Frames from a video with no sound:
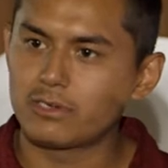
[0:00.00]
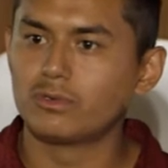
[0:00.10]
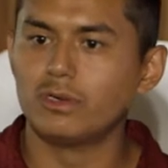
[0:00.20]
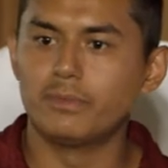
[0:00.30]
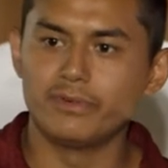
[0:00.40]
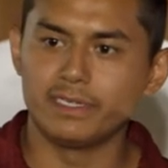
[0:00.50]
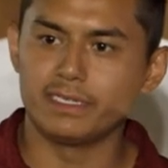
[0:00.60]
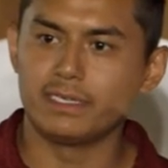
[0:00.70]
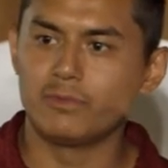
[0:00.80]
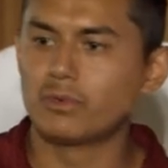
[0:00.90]
I grew up
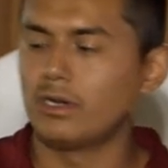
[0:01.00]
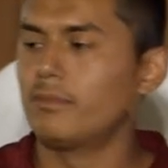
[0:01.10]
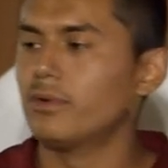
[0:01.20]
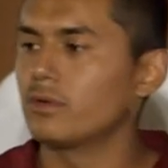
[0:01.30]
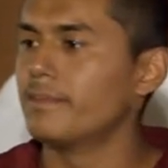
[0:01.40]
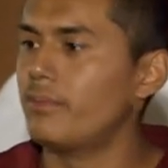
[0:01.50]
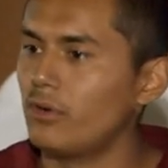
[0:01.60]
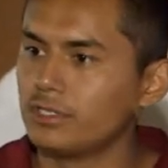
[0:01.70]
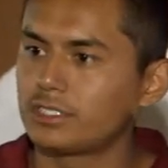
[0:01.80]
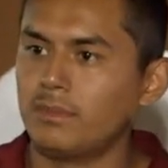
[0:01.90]
with? And we were all broken
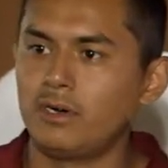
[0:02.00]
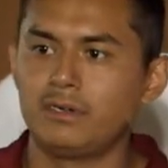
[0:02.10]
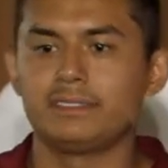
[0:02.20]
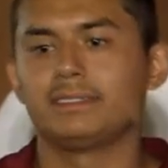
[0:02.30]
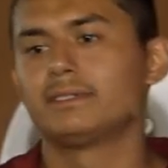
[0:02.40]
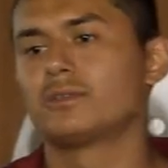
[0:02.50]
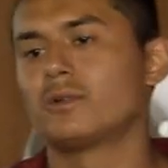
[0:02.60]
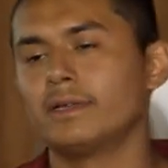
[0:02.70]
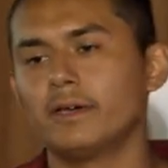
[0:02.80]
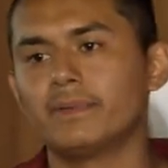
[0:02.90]
boys, small,
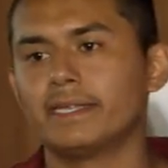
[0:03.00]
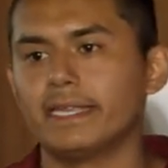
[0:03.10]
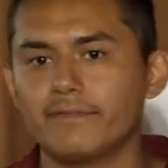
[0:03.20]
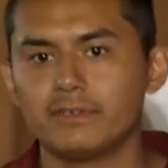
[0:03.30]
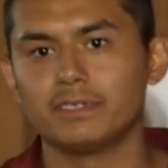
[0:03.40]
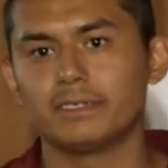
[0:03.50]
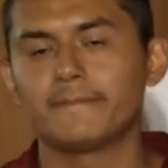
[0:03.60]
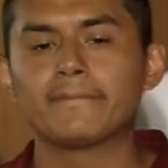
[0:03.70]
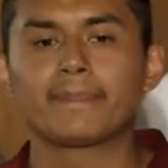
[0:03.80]
growing up in the neighborhood.